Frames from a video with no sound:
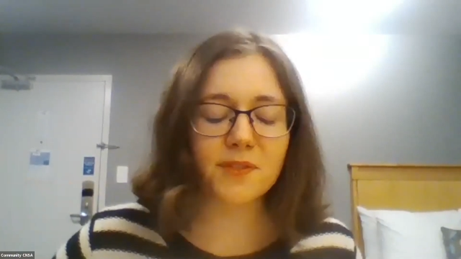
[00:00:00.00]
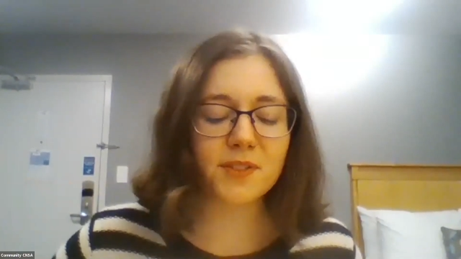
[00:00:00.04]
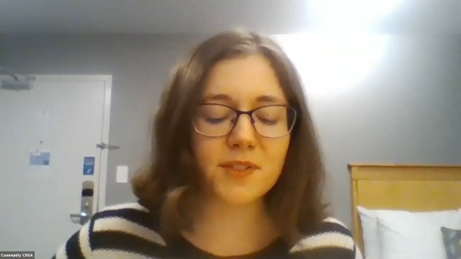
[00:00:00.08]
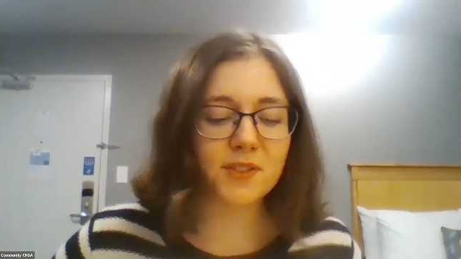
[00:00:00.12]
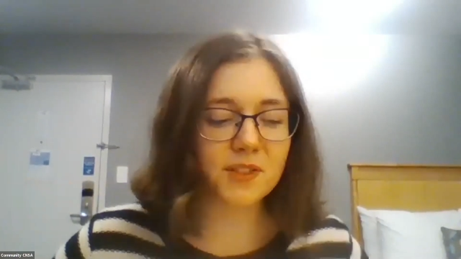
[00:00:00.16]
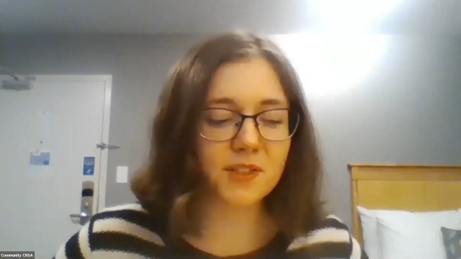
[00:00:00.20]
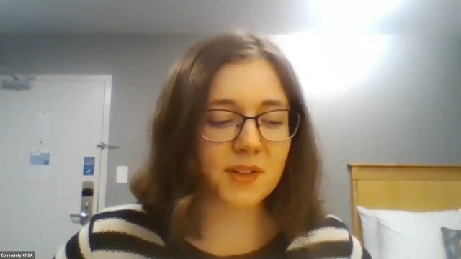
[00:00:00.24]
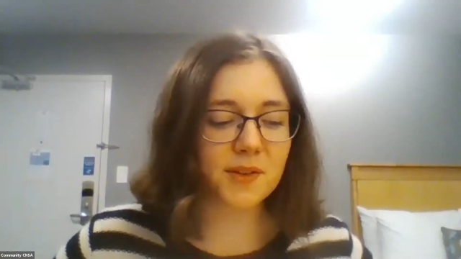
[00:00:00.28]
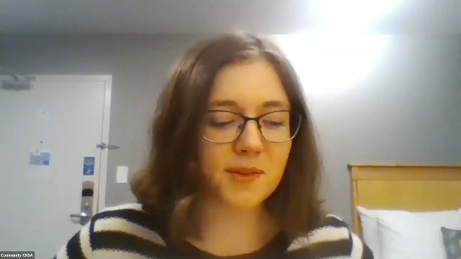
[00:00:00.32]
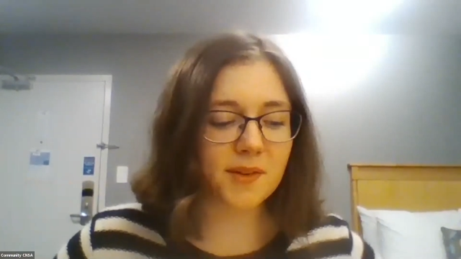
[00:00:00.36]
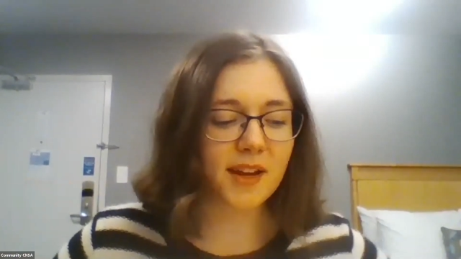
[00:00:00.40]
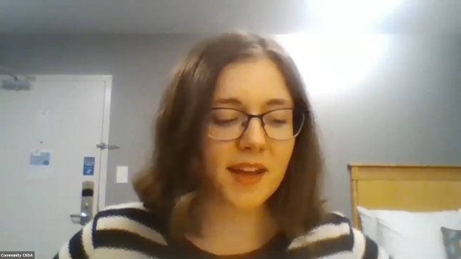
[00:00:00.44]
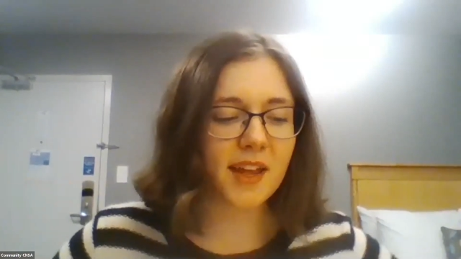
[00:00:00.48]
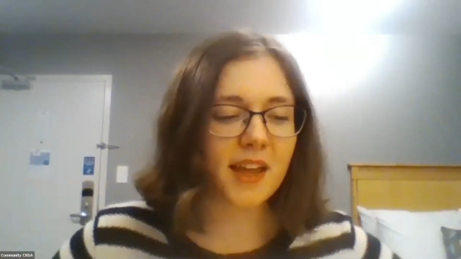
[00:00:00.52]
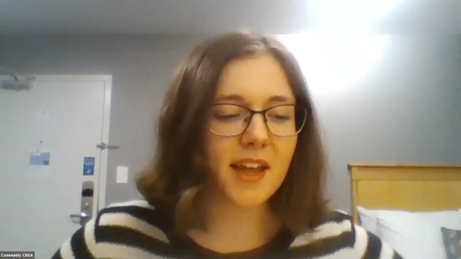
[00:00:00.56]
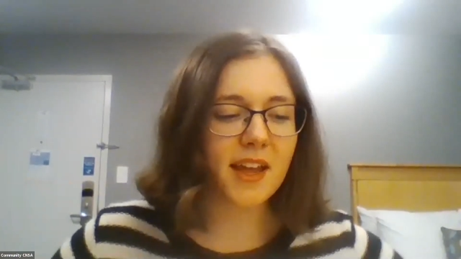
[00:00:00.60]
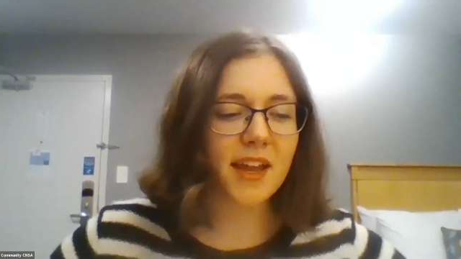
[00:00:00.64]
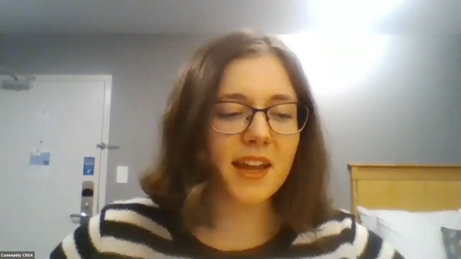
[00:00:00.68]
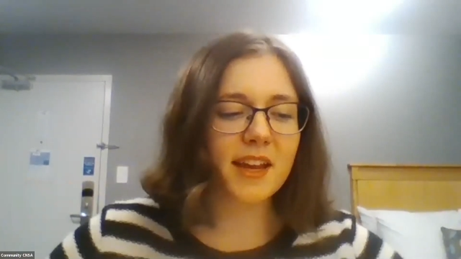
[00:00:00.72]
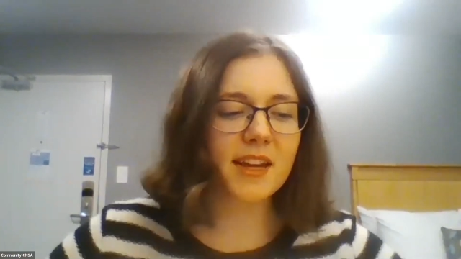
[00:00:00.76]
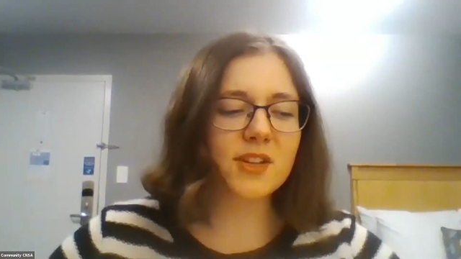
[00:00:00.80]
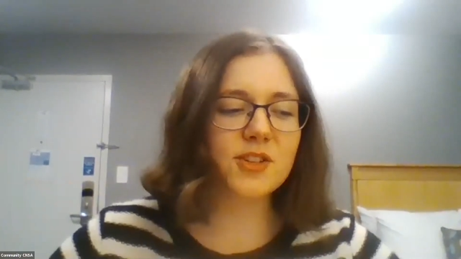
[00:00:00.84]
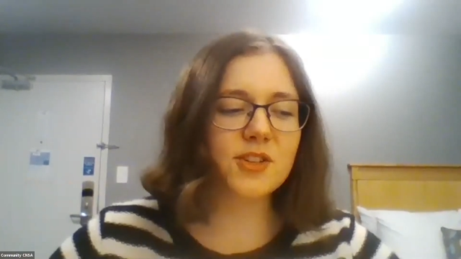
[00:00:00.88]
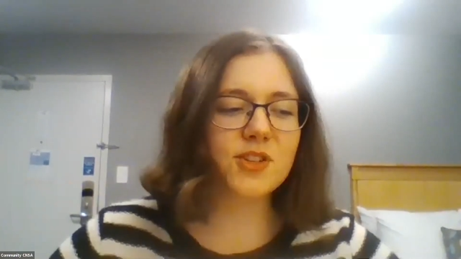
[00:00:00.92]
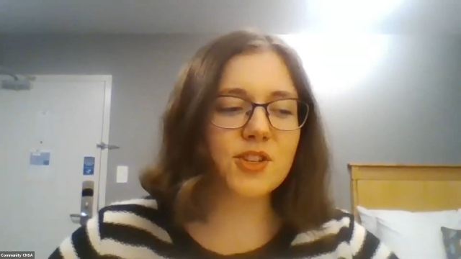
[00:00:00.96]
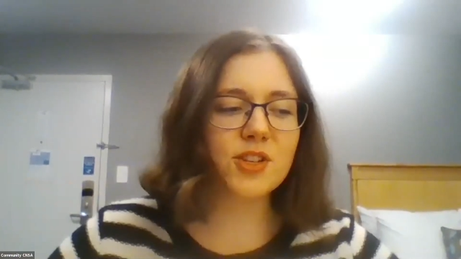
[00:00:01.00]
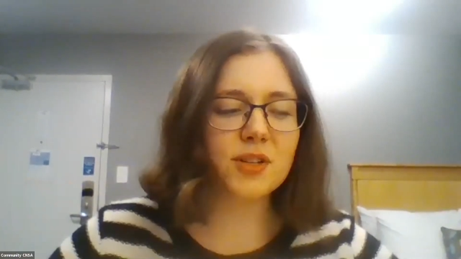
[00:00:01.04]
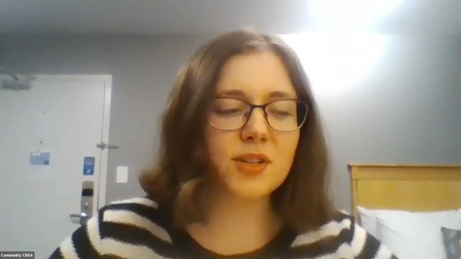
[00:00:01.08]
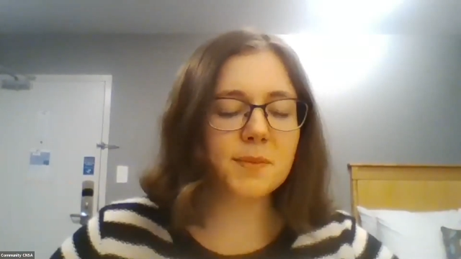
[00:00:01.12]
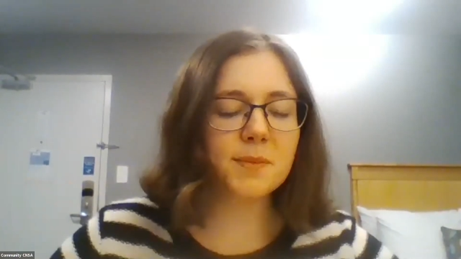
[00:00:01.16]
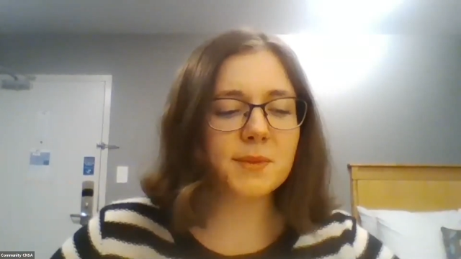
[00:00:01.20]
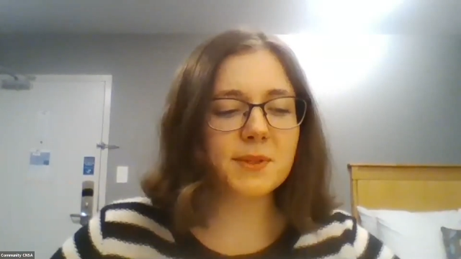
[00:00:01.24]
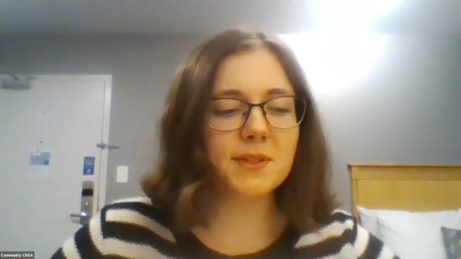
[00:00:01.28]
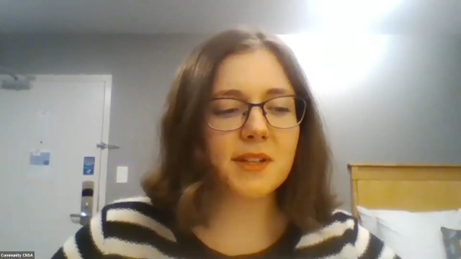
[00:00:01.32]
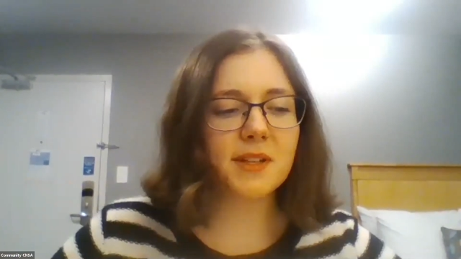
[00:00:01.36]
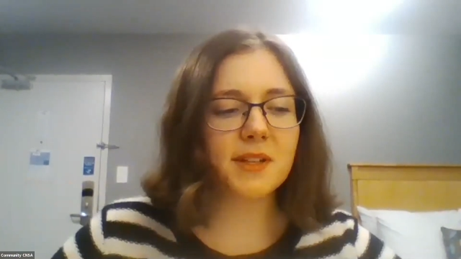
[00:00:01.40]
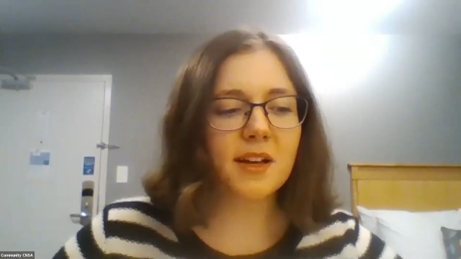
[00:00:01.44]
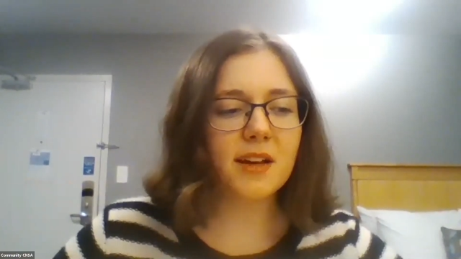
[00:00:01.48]
So In terms
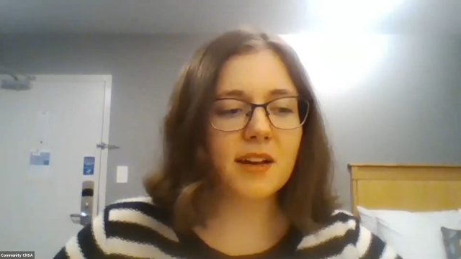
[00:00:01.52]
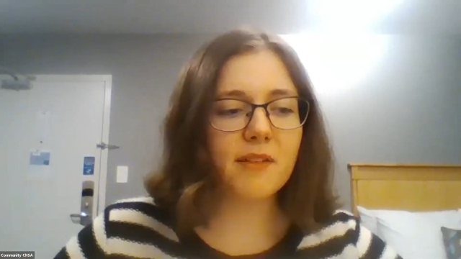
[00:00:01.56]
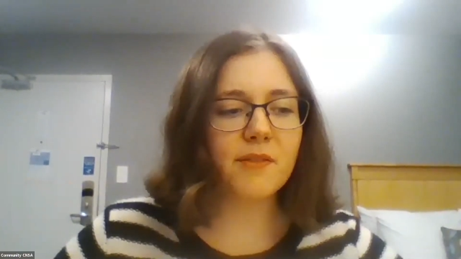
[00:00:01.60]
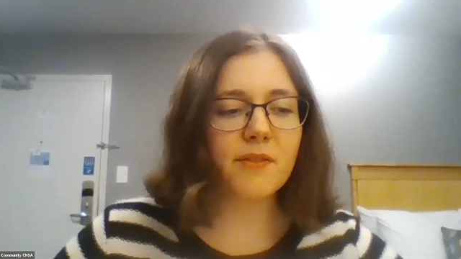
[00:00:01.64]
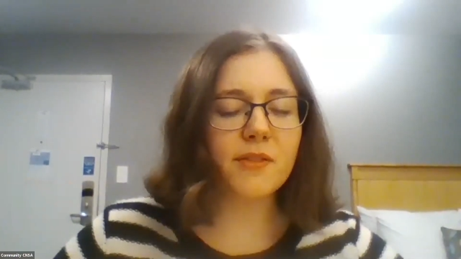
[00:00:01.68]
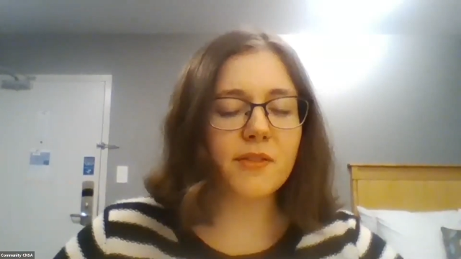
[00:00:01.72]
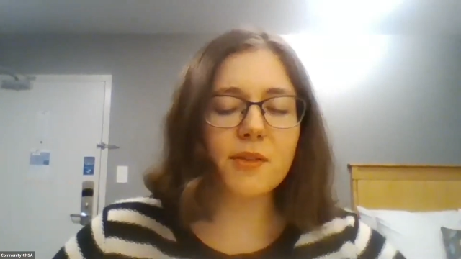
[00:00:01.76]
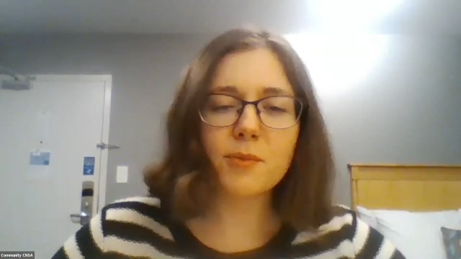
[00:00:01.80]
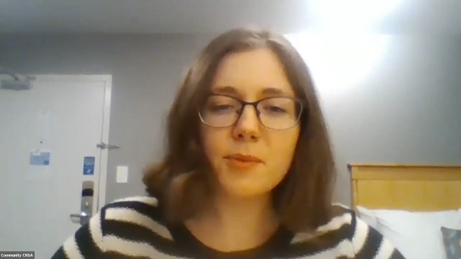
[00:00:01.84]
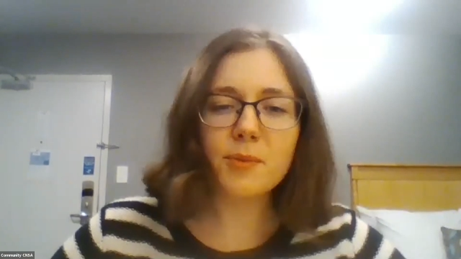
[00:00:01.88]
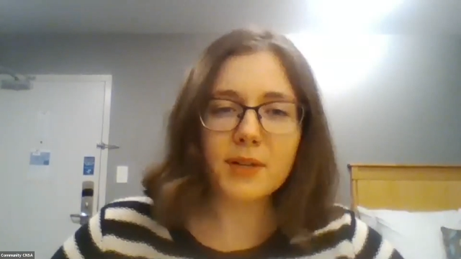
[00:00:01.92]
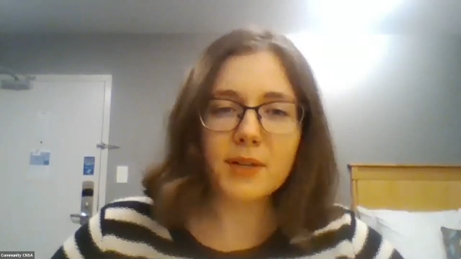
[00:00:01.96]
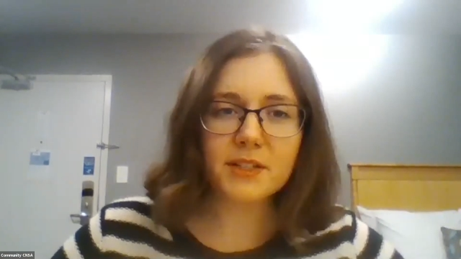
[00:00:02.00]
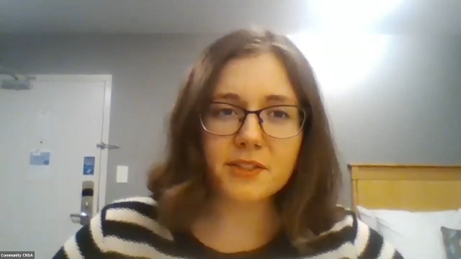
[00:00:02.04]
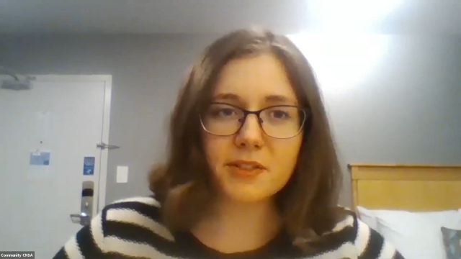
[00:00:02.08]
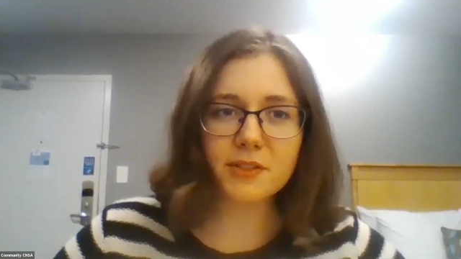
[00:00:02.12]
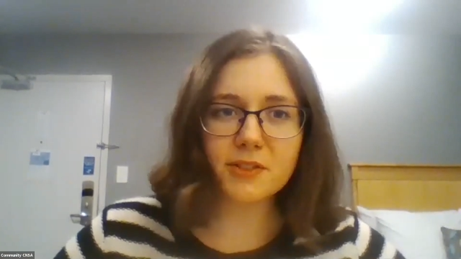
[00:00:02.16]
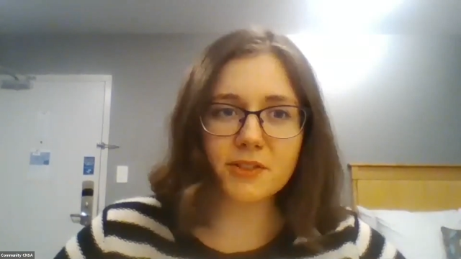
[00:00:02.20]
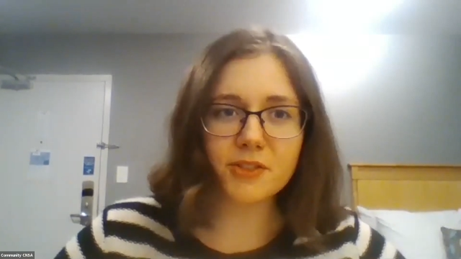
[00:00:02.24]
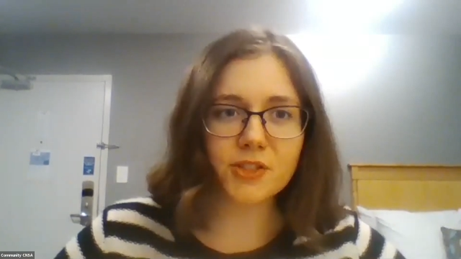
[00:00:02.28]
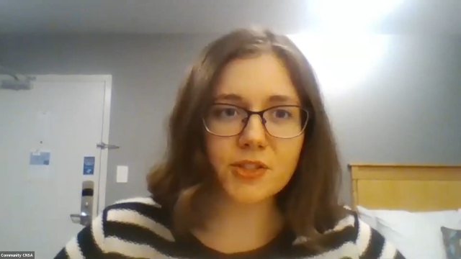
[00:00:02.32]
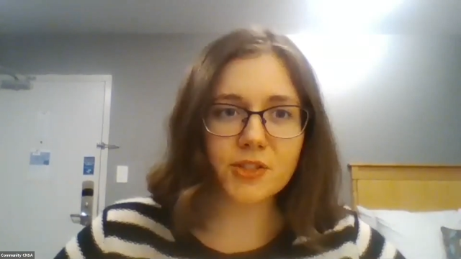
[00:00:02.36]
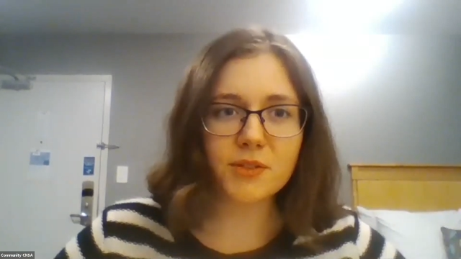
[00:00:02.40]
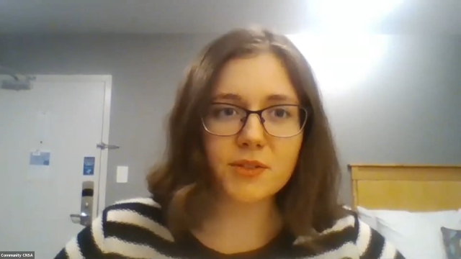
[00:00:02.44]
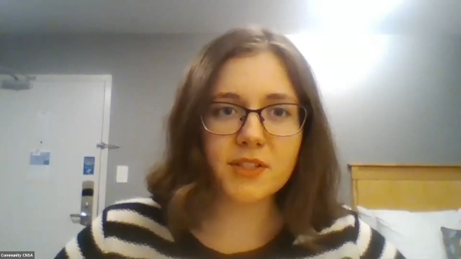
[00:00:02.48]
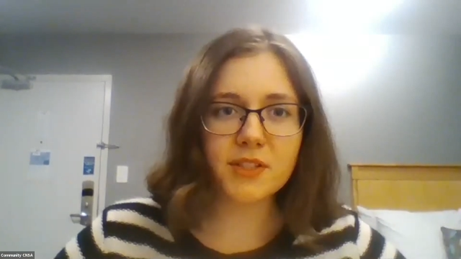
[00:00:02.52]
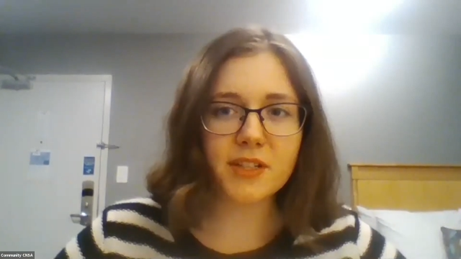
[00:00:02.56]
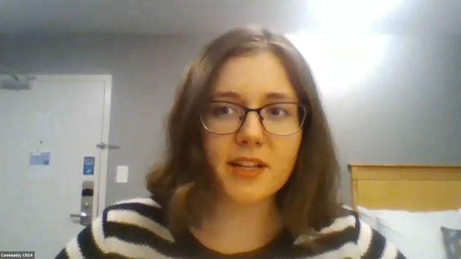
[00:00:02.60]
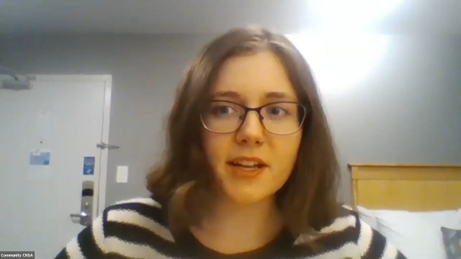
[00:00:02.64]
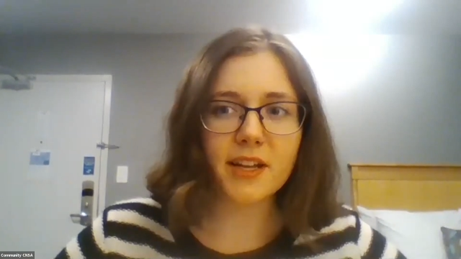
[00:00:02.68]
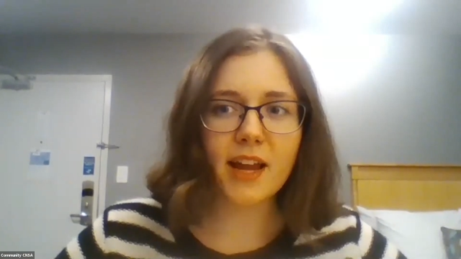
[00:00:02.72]
of the research you did,